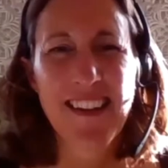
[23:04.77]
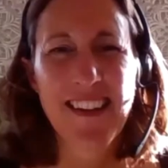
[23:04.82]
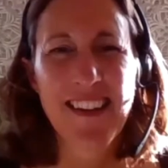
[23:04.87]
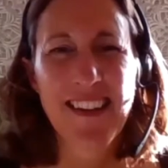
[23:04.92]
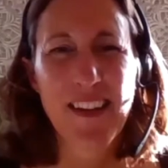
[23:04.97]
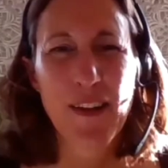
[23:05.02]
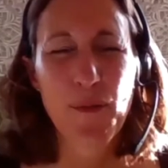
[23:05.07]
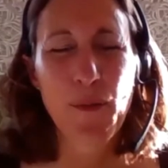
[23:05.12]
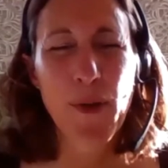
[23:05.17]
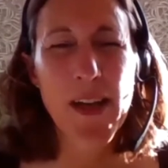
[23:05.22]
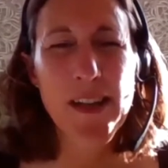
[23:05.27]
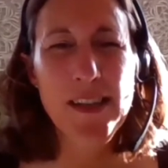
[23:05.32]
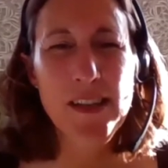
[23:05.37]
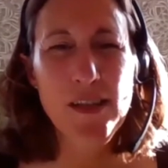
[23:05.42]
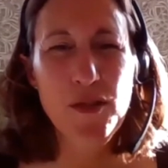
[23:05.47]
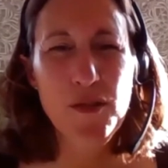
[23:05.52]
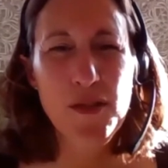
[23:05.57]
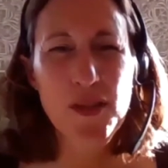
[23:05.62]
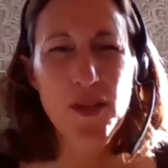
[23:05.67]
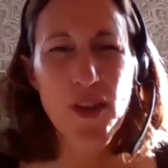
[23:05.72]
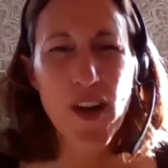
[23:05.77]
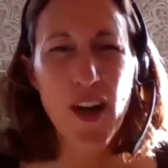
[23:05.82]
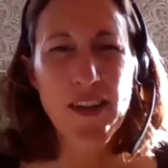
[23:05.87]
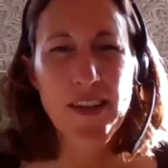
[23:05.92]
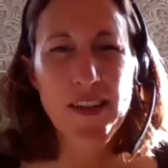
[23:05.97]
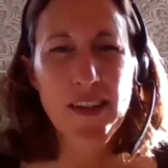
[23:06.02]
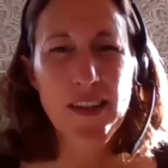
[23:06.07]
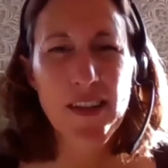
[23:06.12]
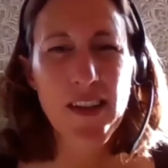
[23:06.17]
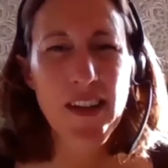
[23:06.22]
Where did you
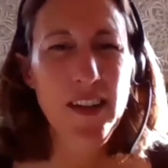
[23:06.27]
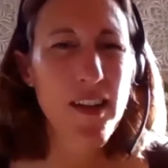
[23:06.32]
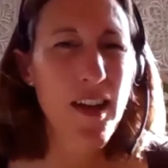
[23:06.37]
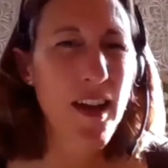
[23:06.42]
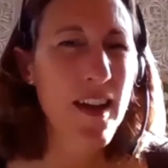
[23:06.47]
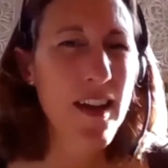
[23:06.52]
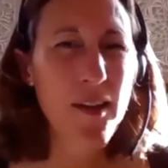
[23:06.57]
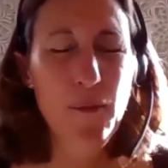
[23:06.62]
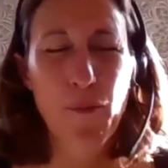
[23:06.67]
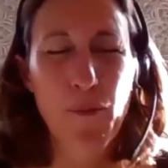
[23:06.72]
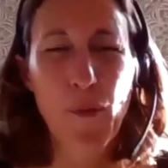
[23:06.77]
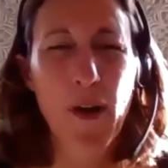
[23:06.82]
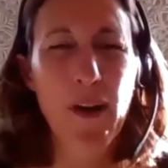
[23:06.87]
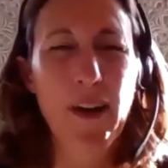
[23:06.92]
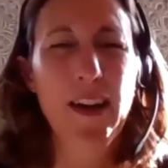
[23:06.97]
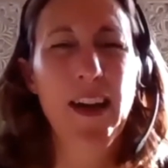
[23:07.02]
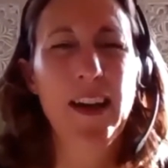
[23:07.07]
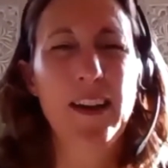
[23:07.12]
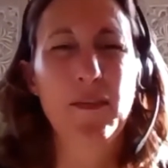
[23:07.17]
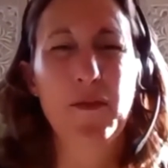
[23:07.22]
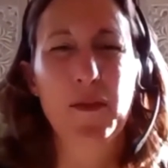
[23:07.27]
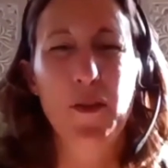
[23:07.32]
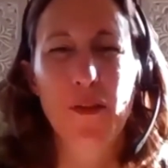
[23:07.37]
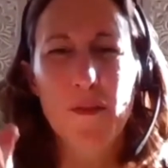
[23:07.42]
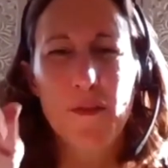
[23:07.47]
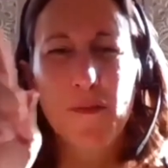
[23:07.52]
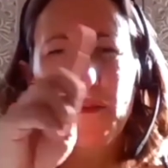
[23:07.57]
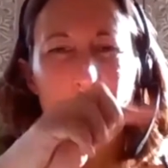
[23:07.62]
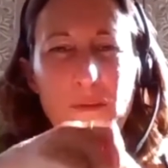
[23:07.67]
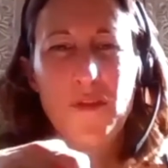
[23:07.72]
start, and what kind of
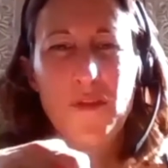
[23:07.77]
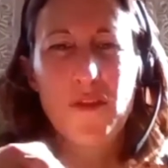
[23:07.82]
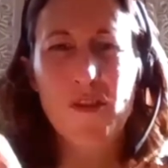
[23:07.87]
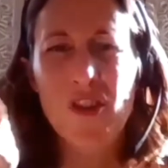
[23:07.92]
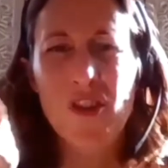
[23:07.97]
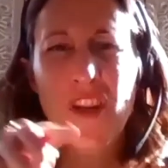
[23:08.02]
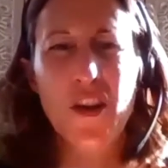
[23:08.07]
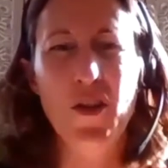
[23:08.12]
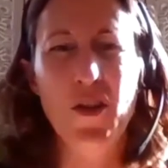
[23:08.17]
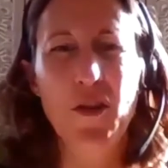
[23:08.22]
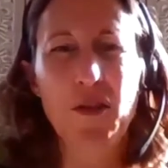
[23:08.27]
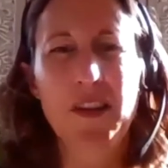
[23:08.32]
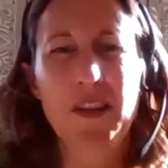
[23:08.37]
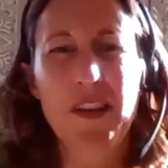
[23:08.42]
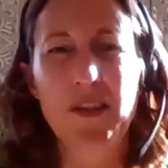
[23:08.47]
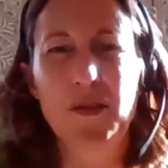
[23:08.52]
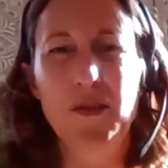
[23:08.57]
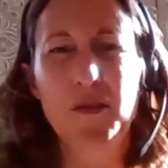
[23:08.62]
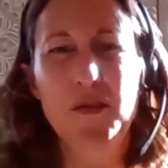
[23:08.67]
a giro did you do?